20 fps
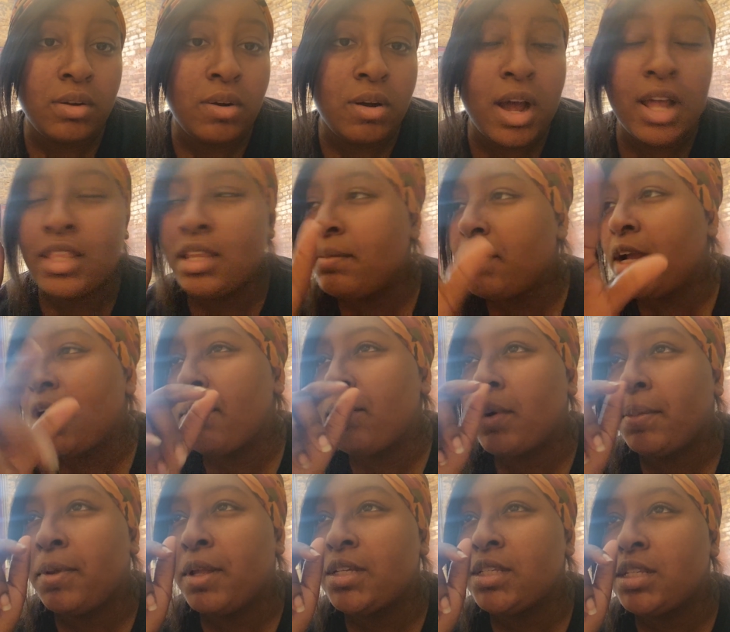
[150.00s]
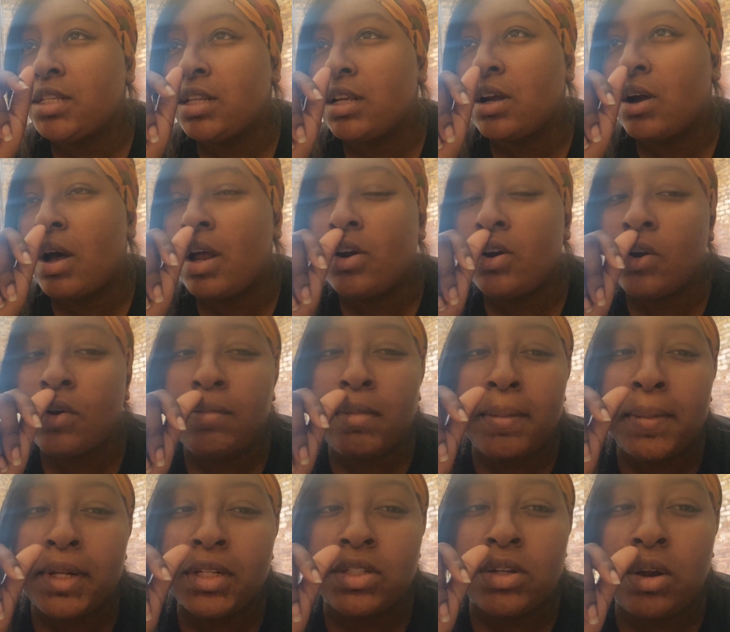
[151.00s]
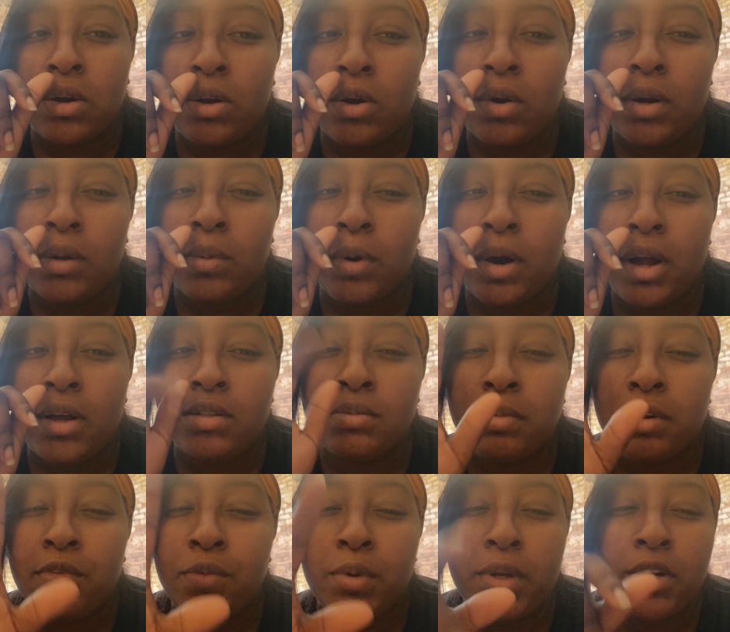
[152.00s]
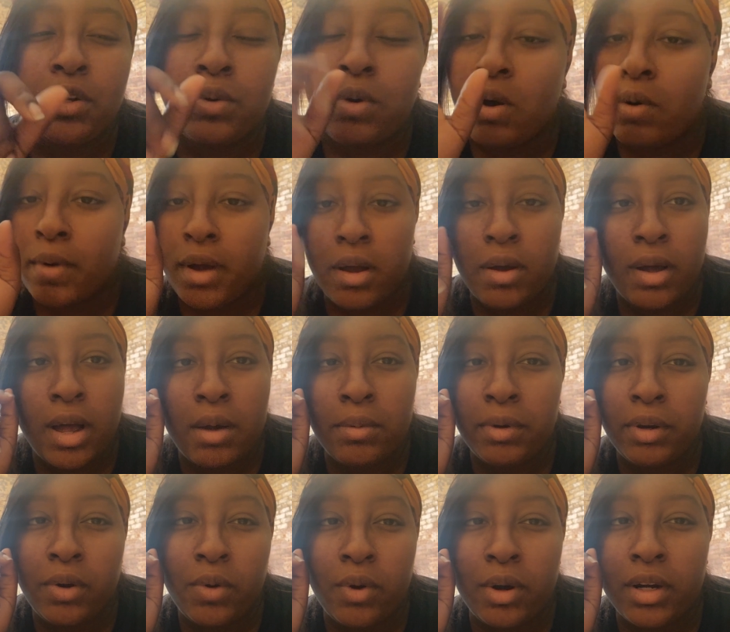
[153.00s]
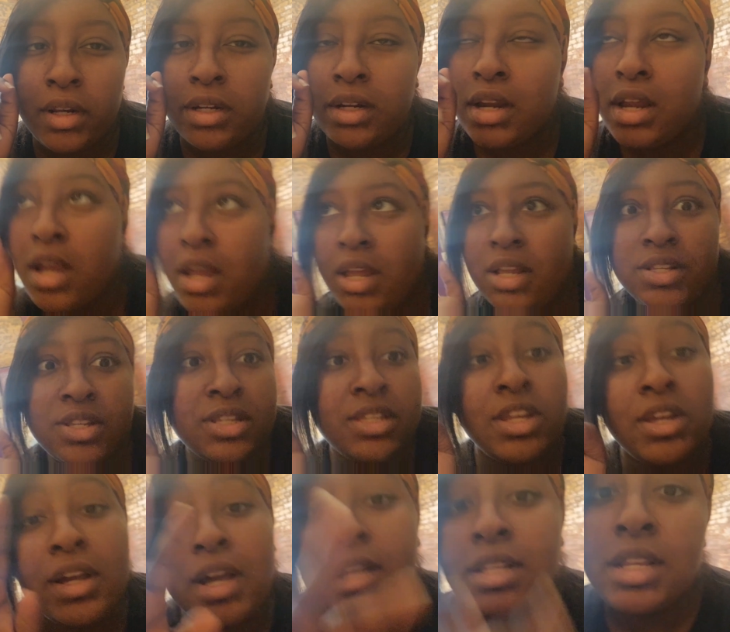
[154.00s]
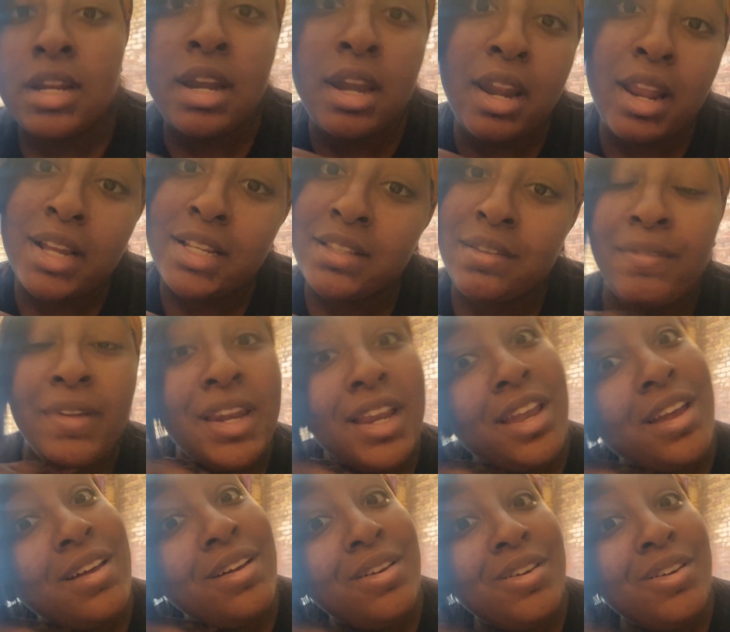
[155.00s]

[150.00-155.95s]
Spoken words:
I think we got more places to go. I don't know if my mother's gonna go anywhere else, but if we do, oh well, I'll record it. So see you guys in the next video.